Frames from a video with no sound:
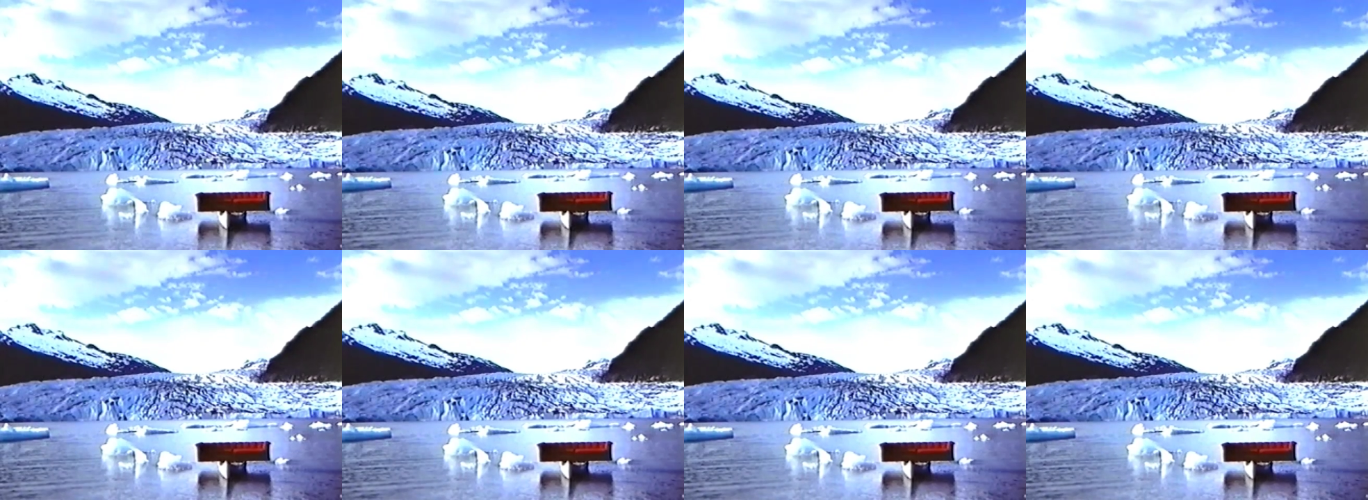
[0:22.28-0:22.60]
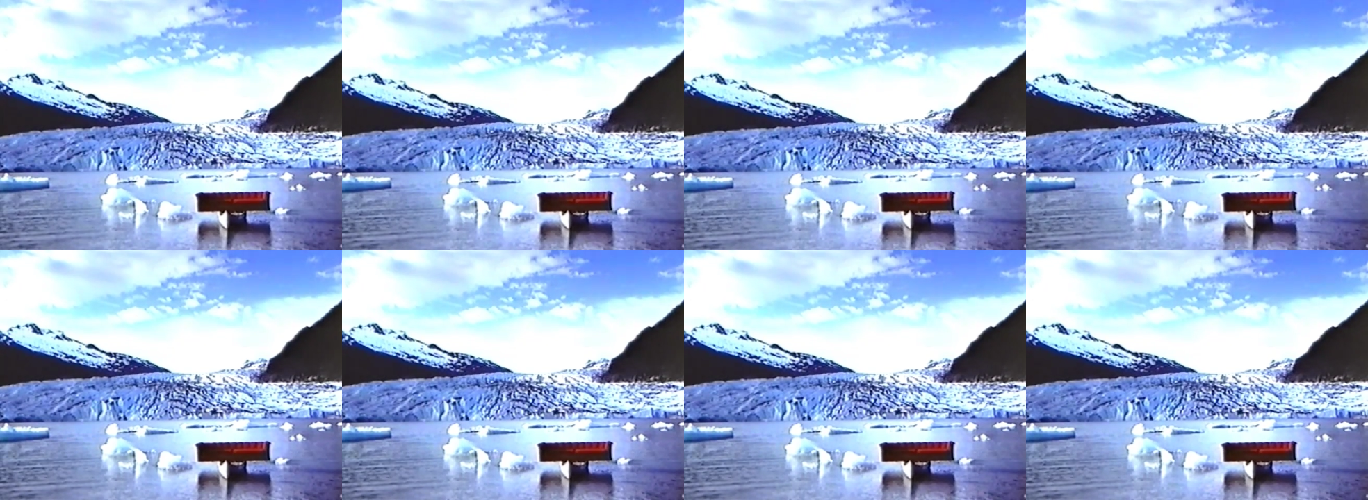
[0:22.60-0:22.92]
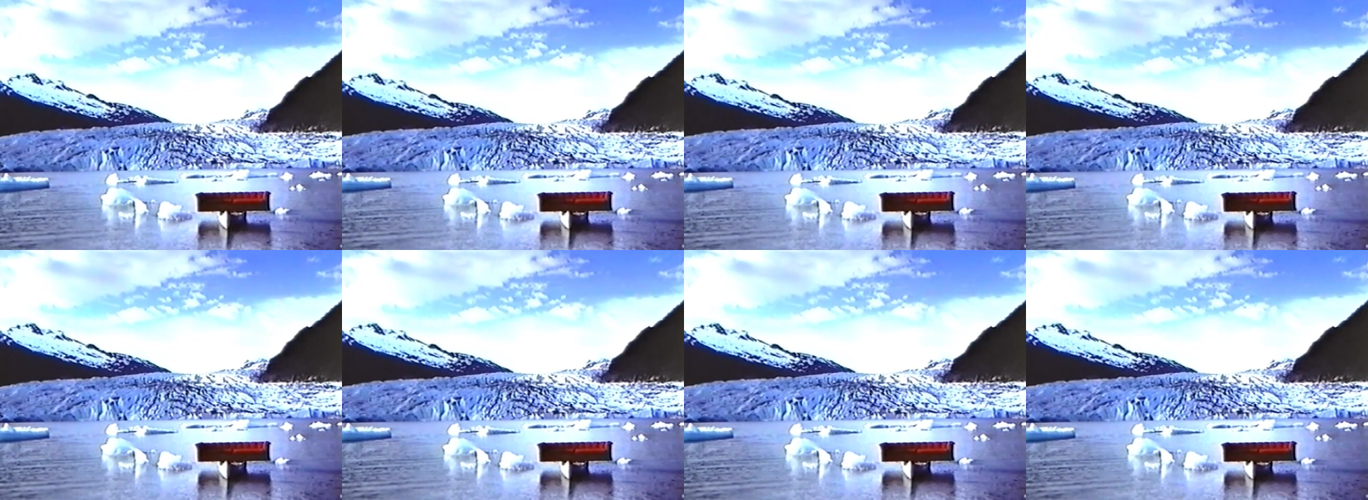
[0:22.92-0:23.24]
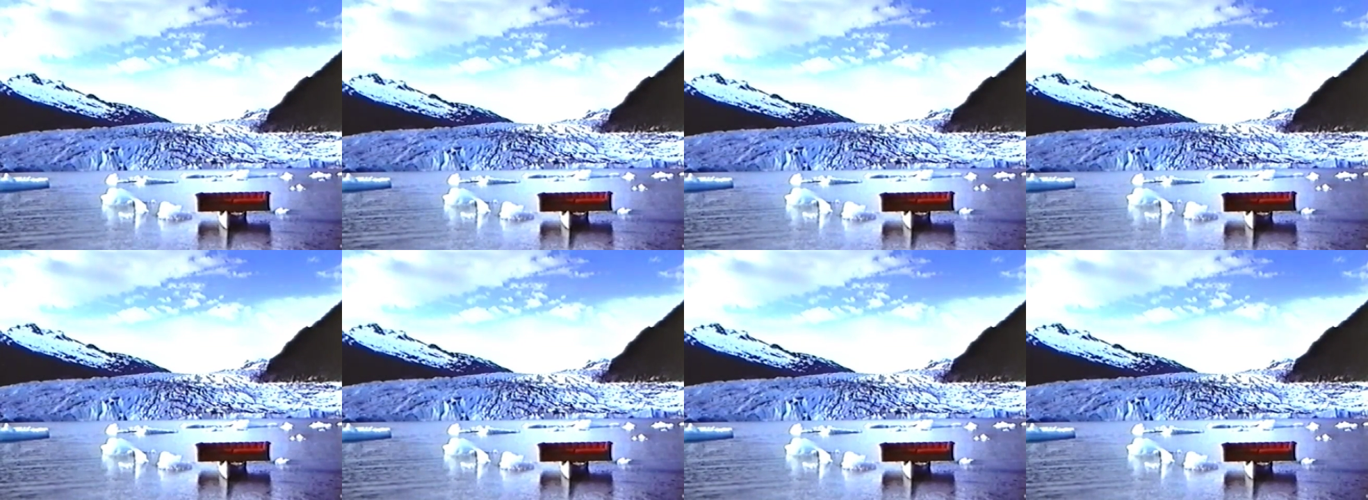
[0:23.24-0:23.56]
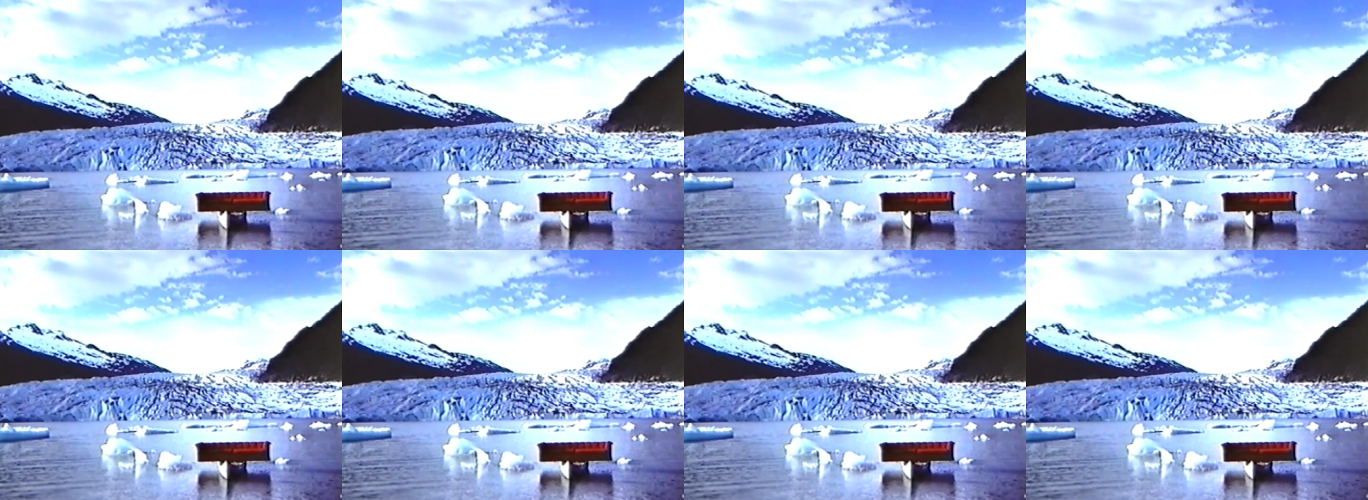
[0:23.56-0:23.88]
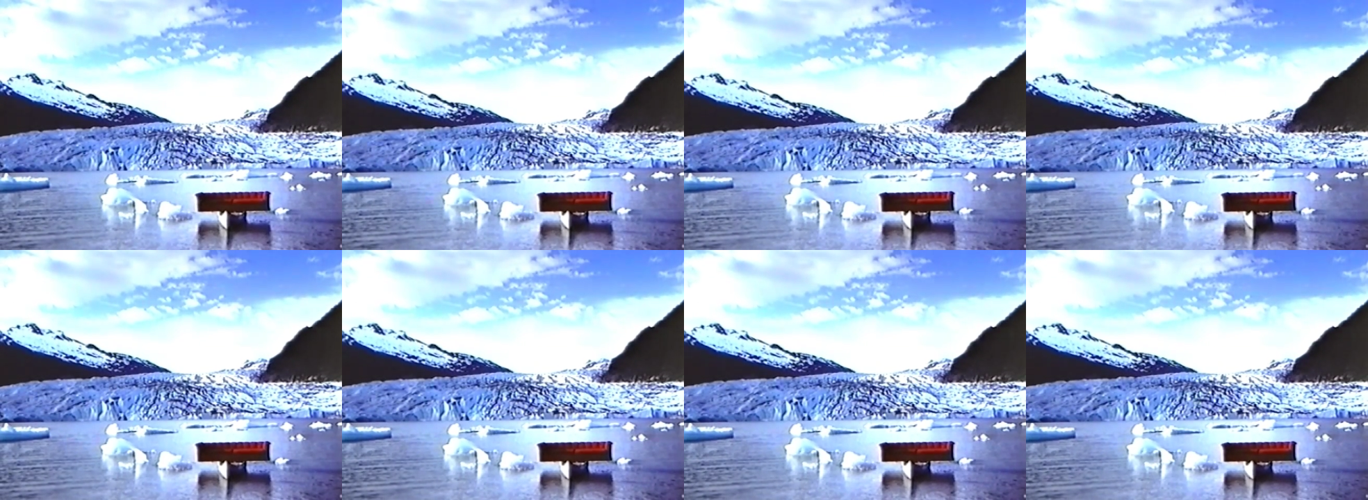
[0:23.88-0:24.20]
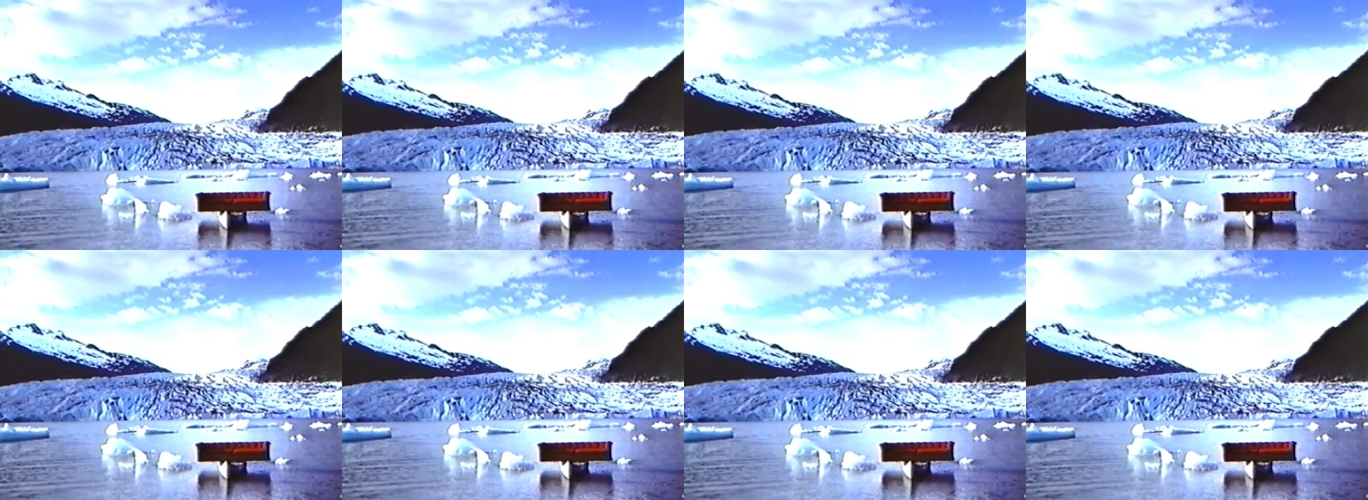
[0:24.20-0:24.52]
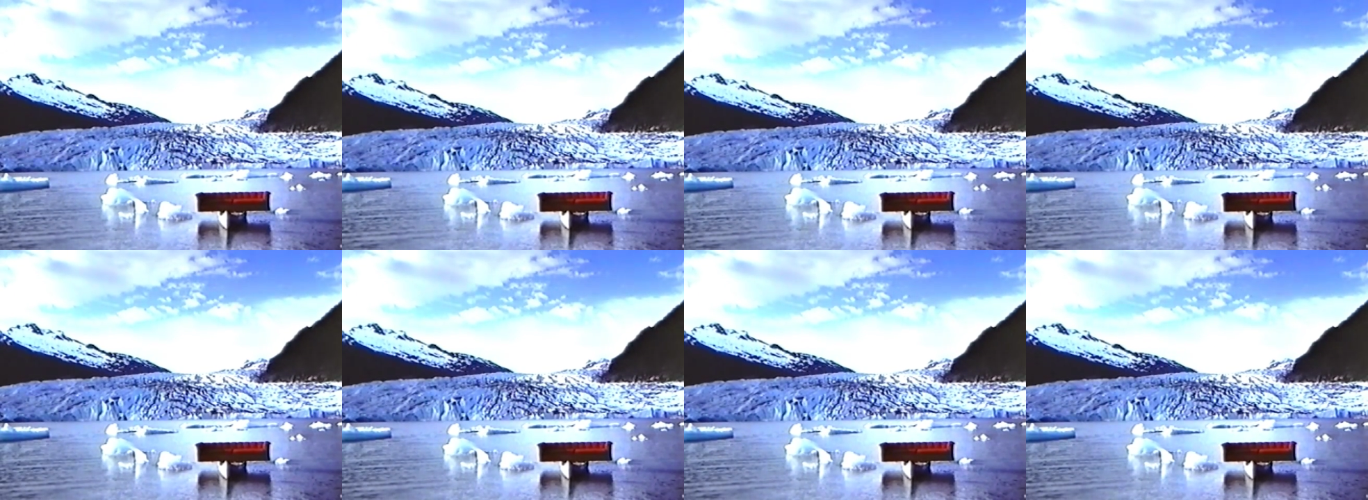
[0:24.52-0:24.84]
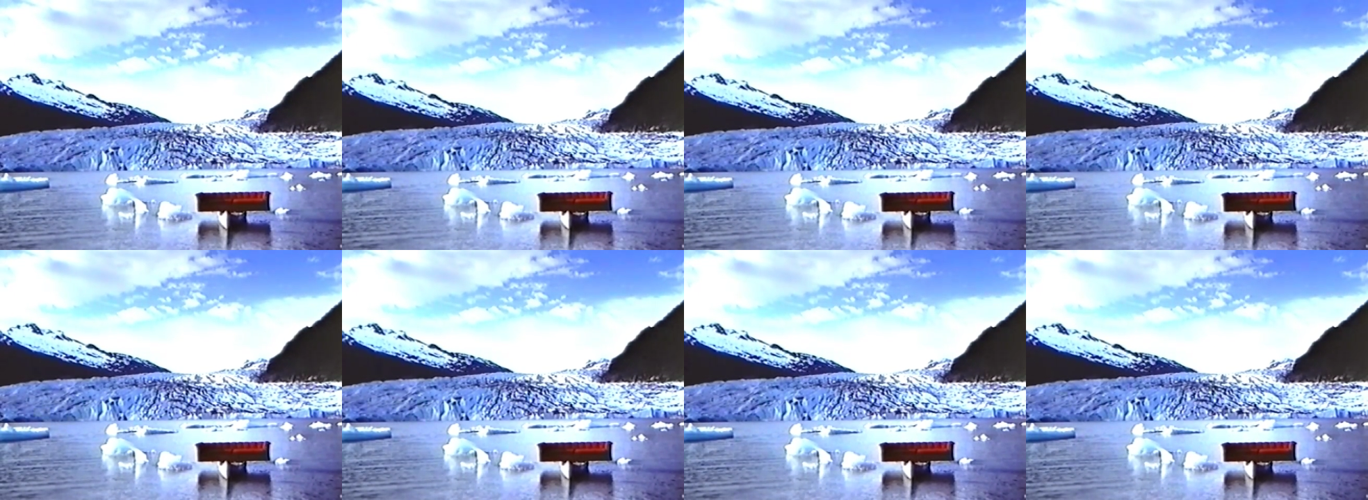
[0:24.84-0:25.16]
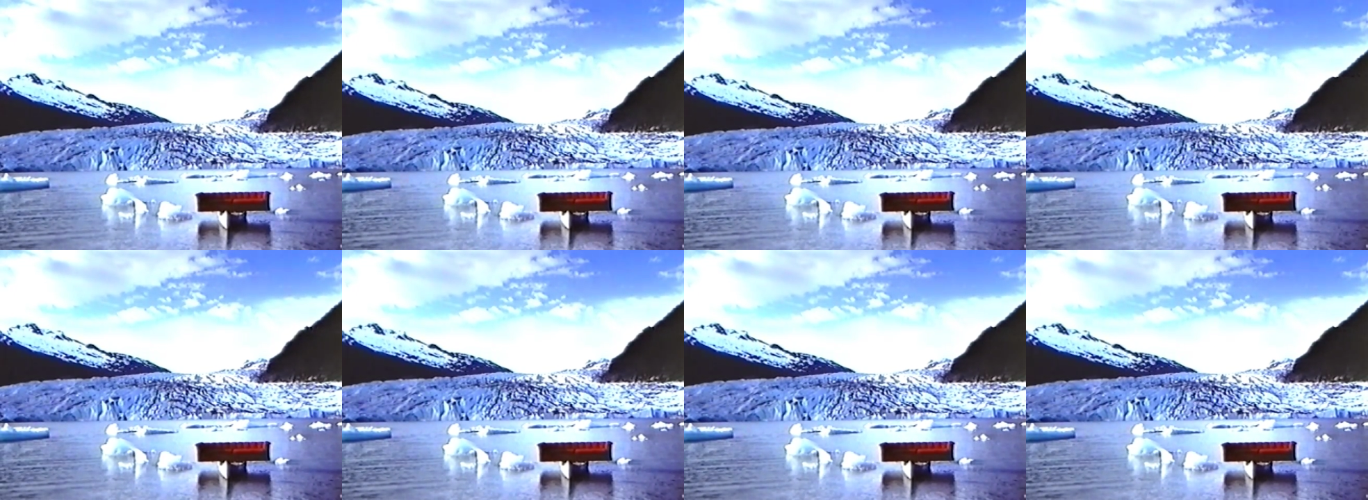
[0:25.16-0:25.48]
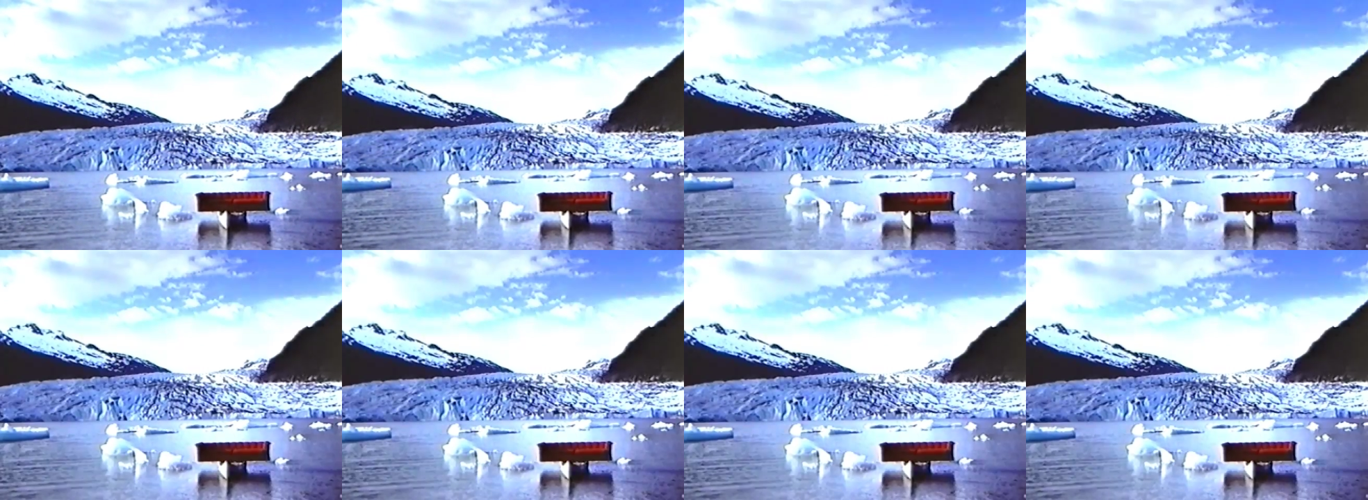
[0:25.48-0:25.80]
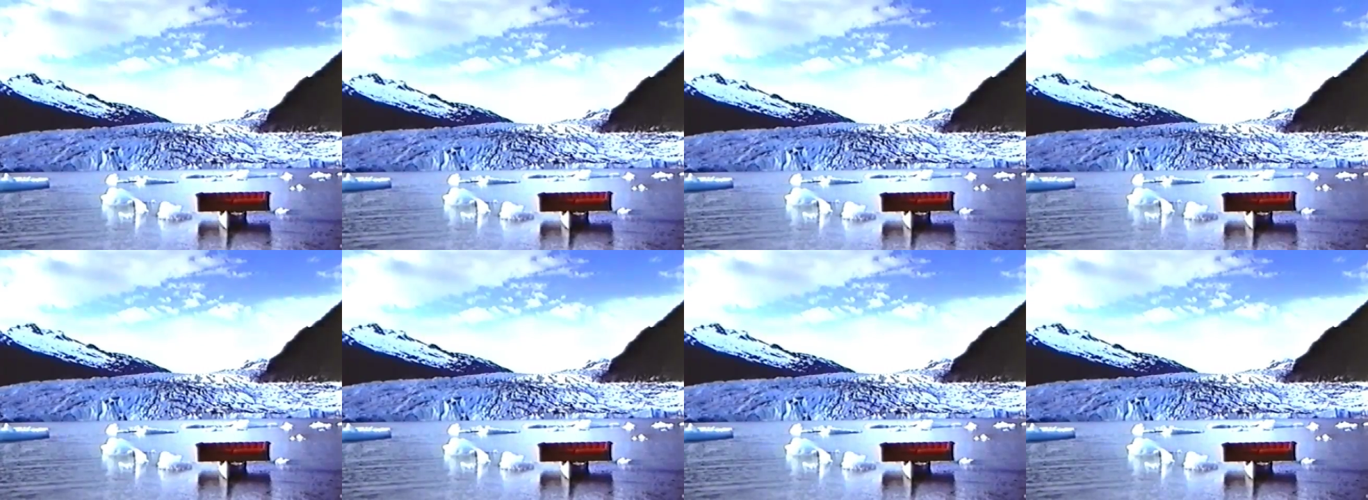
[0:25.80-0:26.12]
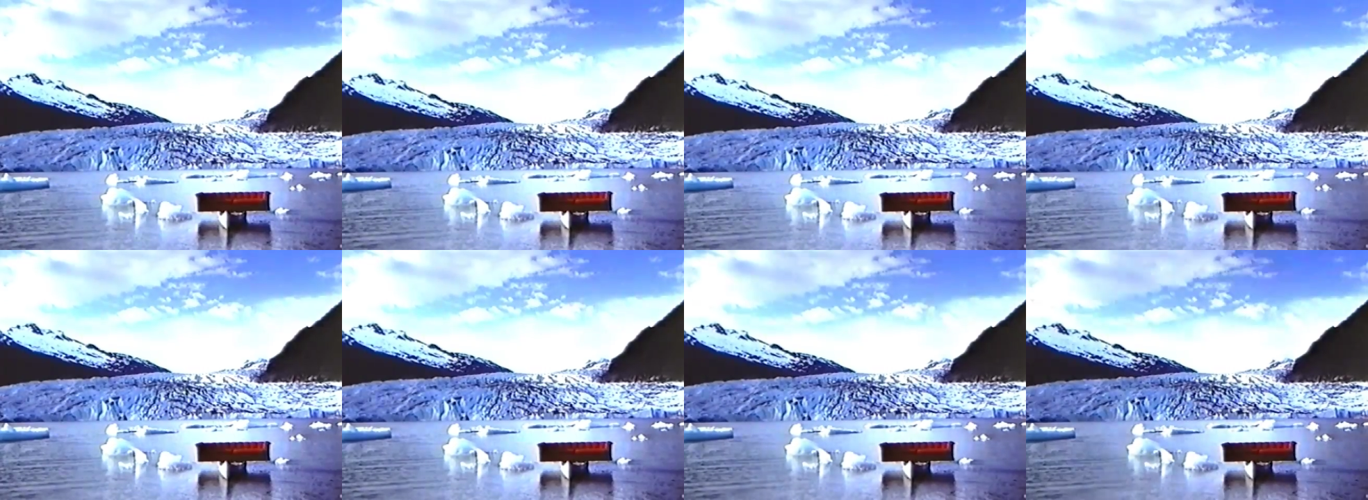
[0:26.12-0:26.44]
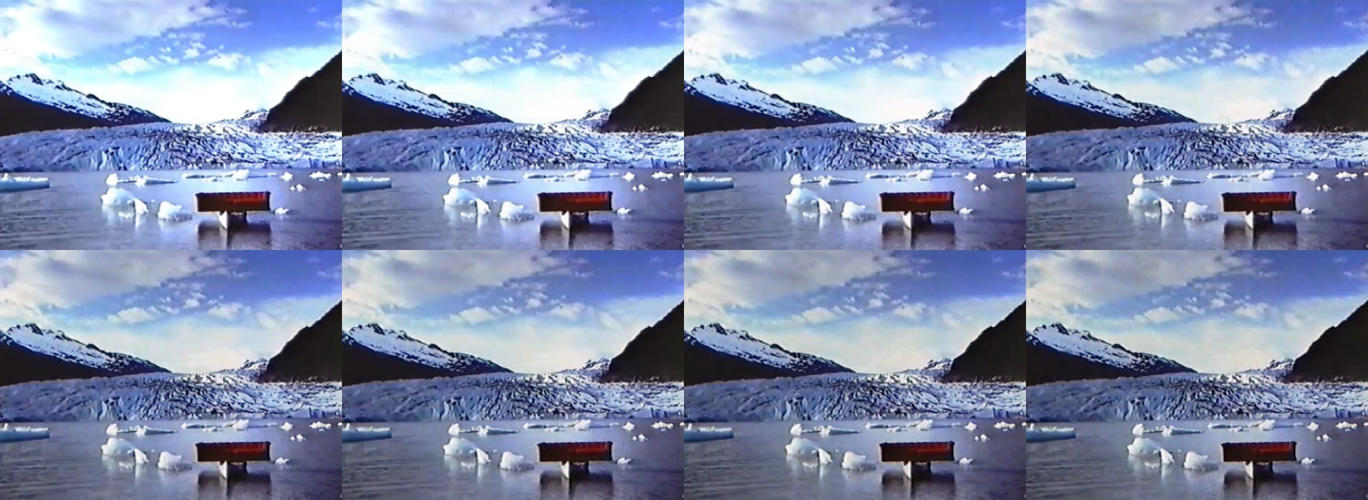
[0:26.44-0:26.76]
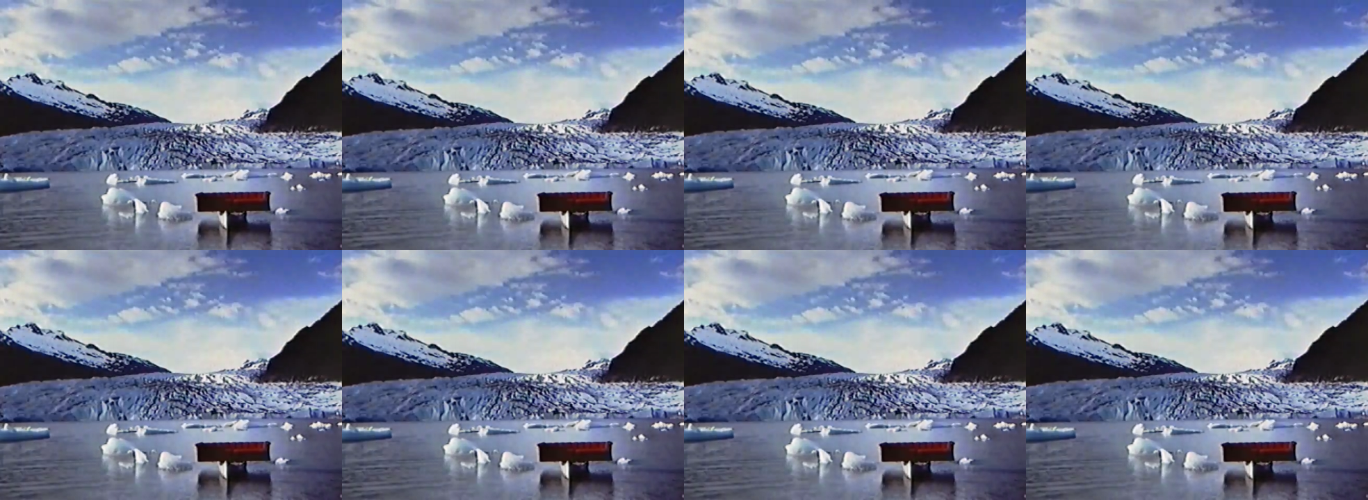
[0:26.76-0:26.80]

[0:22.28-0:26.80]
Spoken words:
No face is visible, so there are no lips to read.